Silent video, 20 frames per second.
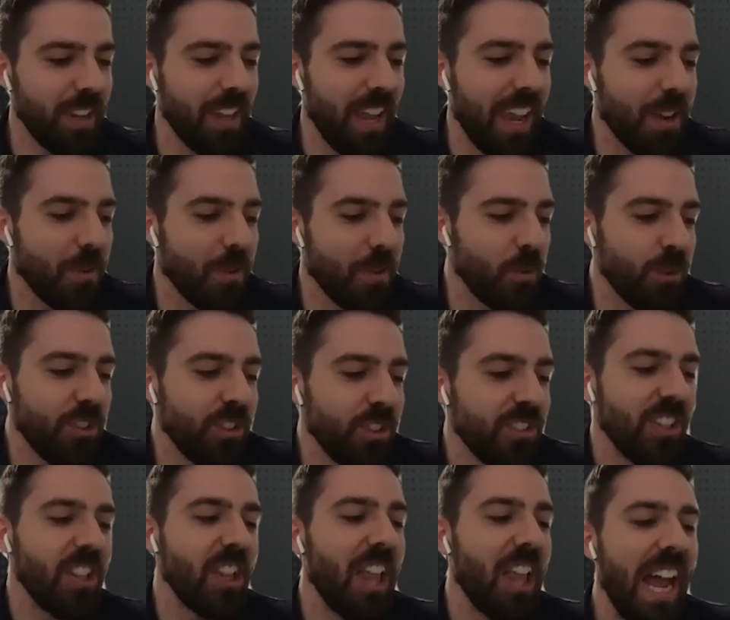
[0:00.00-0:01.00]
hey, we're just
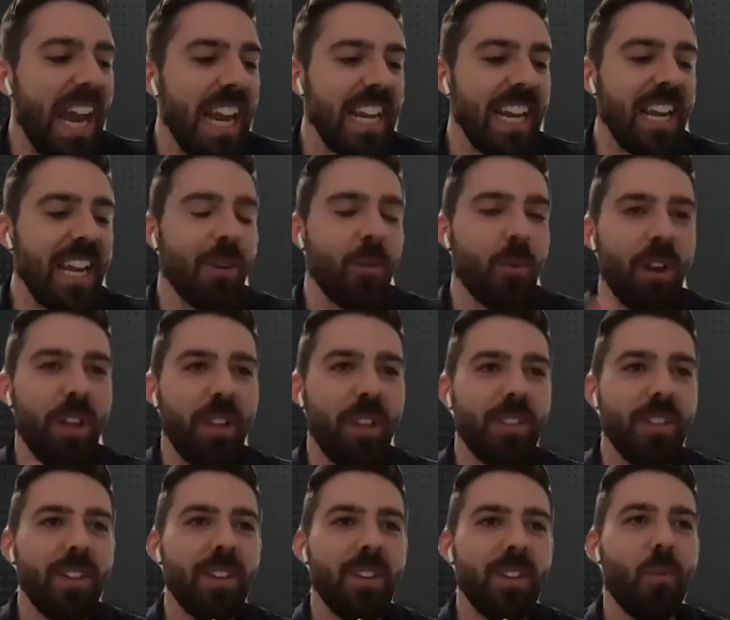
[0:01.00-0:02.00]
aligning with
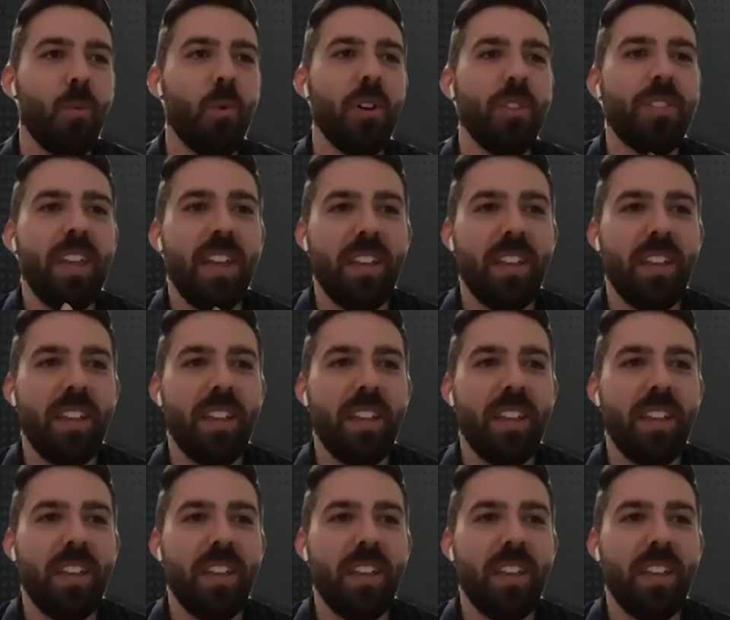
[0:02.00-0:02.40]
what